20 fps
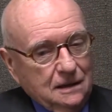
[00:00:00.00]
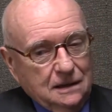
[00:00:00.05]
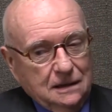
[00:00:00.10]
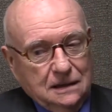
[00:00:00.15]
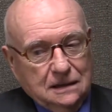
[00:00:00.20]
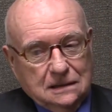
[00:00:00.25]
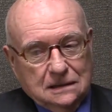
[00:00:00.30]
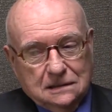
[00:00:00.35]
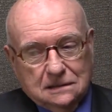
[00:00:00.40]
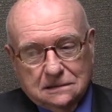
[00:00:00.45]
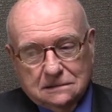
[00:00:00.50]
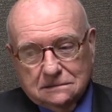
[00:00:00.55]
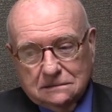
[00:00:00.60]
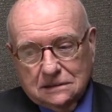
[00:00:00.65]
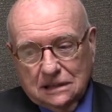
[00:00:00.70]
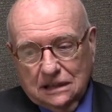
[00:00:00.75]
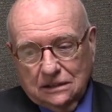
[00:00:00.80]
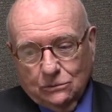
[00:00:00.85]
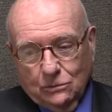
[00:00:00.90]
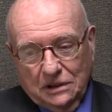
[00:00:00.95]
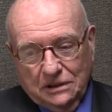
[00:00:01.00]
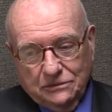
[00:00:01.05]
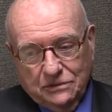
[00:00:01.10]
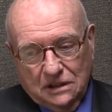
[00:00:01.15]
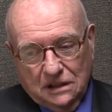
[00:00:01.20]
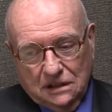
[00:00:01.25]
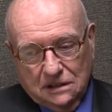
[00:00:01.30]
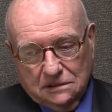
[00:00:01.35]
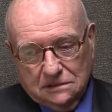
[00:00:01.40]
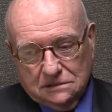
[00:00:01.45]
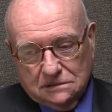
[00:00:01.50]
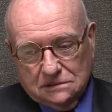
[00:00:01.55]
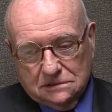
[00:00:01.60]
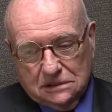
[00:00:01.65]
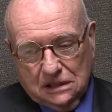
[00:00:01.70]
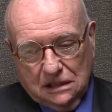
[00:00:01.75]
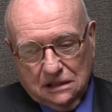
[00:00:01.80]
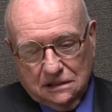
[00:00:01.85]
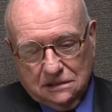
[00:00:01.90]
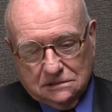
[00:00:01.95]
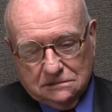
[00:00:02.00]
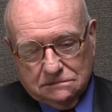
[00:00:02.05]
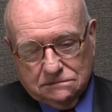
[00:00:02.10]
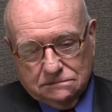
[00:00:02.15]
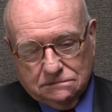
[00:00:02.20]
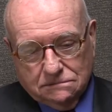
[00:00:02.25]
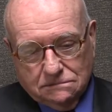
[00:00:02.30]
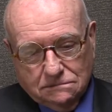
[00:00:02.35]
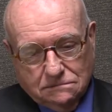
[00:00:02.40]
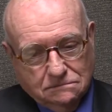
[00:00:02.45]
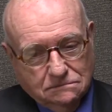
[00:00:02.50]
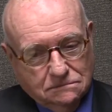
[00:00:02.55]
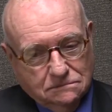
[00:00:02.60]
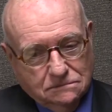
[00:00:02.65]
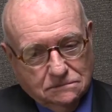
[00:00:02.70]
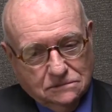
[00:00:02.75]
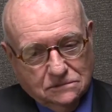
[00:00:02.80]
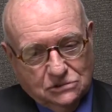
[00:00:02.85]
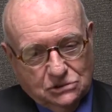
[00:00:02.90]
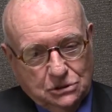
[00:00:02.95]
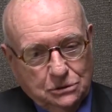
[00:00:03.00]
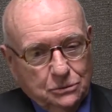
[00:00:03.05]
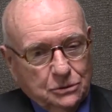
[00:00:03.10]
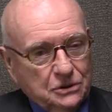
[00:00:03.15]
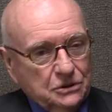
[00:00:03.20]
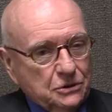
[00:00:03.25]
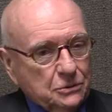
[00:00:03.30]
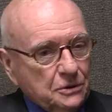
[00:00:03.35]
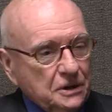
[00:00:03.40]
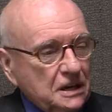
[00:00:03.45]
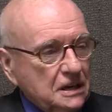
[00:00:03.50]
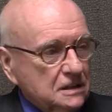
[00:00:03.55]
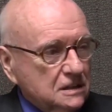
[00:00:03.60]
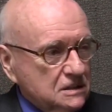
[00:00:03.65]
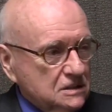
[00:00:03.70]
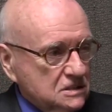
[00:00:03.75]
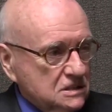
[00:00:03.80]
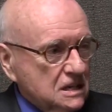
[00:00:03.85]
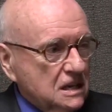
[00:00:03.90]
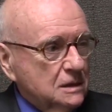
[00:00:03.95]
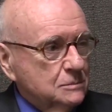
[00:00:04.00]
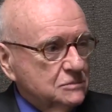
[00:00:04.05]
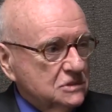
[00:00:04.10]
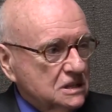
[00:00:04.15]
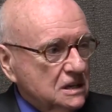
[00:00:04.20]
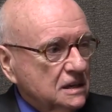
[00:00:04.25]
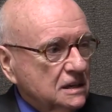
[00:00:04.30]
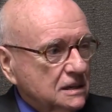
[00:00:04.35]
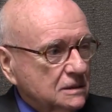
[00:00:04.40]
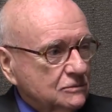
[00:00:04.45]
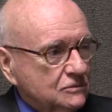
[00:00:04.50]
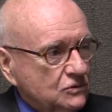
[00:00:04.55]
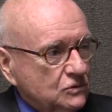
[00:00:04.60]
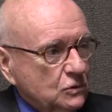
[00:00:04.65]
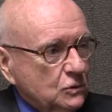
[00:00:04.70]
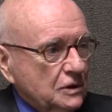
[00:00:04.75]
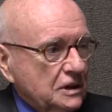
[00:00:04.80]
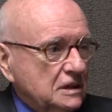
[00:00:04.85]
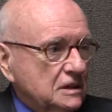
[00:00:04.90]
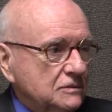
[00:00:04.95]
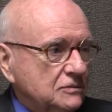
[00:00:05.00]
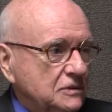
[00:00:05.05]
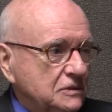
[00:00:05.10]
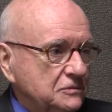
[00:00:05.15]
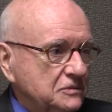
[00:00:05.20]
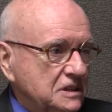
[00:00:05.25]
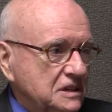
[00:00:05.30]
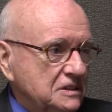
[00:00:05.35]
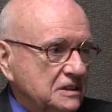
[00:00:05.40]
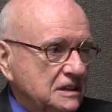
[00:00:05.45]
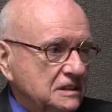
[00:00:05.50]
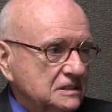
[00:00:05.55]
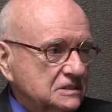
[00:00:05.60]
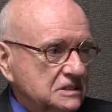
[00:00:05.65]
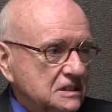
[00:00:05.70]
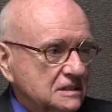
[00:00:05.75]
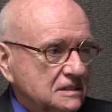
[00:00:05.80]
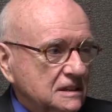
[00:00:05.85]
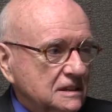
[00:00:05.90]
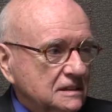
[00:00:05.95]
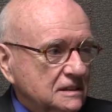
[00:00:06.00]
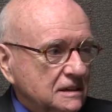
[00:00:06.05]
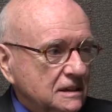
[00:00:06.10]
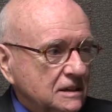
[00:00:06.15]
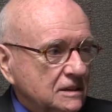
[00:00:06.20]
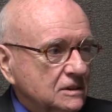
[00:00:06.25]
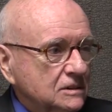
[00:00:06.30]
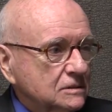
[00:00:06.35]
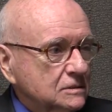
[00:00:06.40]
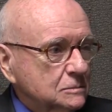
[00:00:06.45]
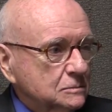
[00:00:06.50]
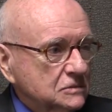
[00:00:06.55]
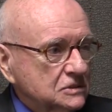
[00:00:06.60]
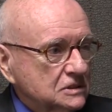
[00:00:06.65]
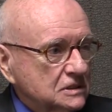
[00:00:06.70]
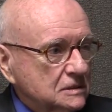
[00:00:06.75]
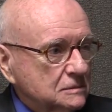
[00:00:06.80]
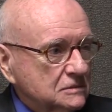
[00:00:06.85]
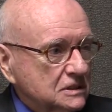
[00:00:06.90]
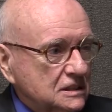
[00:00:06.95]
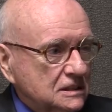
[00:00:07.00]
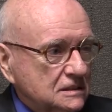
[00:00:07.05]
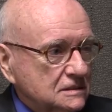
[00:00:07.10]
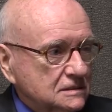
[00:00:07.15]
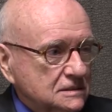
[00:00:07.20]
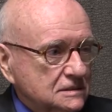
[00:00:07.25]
and we've done 2 or 3 at the same time, $40,000, $50,000 homes. I mean,